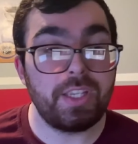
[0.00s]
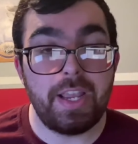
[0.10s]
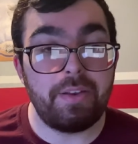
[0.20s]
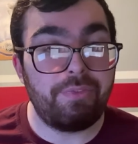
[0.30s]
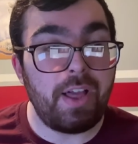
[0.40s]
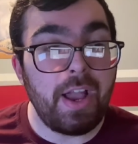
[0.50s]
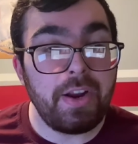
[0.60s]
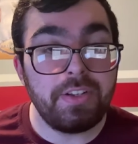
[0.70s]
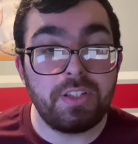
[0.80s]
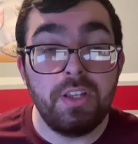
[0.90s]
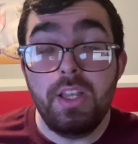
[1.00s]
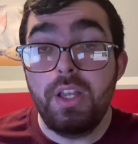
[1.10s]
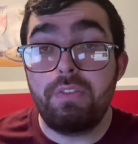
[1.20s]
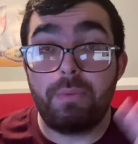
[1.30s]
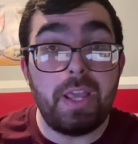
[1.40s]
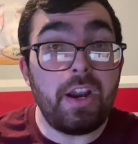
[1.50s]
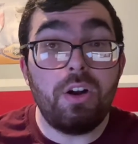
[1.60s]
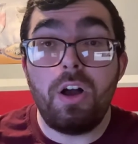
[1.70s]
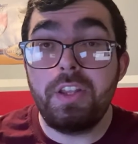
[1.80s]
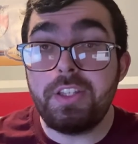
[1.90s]
And the Flyers from there,
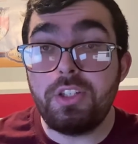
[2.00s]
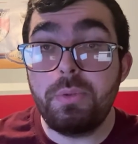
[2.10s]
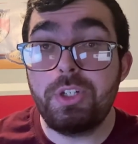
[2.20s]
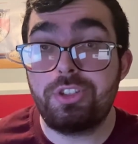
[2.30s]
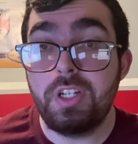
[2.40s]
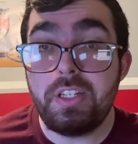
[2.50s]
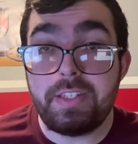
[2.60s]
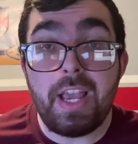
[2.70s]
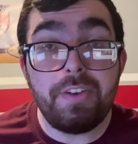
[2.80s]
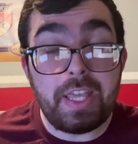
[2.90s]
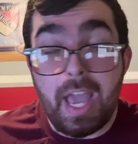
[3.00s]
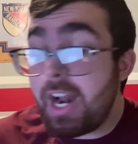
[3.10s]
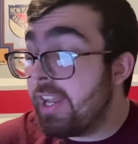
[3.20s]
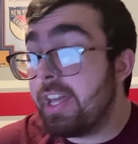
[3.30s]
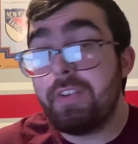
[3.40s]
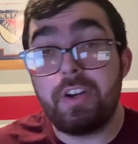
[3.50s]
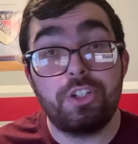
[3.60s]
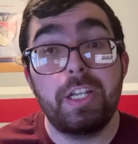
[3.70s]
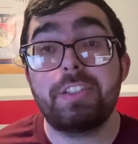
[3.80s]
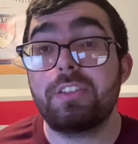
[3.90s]
all they had to do was shut it down. They had a lot of other
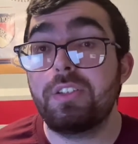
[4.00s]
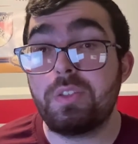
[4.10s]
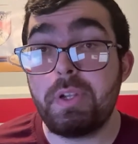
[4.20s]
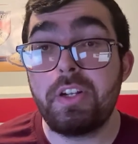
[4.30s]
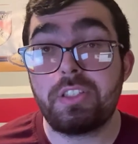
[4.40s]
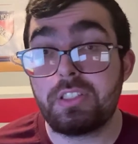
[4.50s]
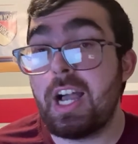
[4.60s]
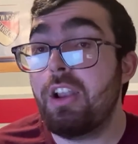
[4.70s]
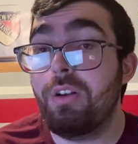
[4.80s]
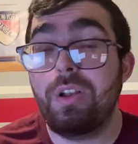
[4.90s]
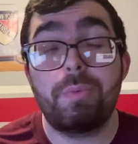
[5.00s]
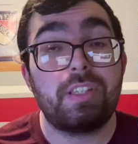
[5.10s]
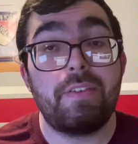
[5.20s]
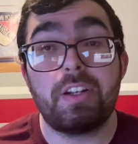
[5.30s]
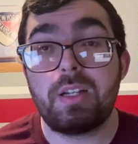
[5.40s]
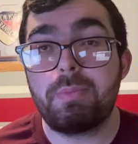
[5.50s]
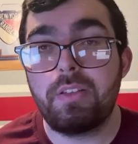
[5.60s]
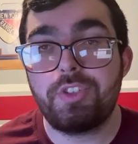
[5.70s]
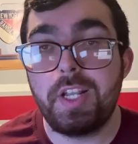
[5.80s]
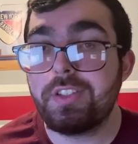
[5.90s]
chances in this period. Scott Laughton was having a couple
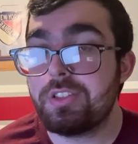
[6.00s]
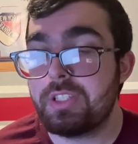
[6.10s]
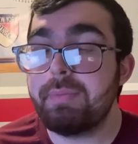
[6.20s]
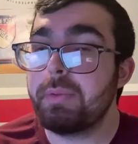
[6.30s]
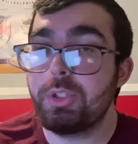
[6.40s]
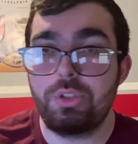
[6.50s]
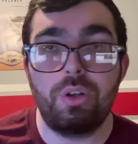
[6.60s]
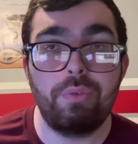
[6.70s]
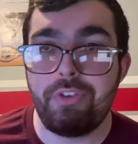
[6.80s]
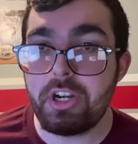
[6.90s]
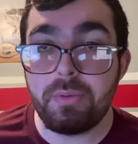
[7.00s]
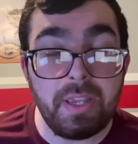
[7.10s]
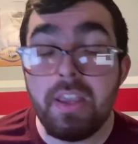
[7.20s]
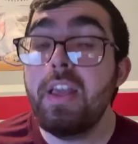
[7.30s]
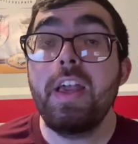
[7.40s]
of chances. Same thing with Joel Farabee.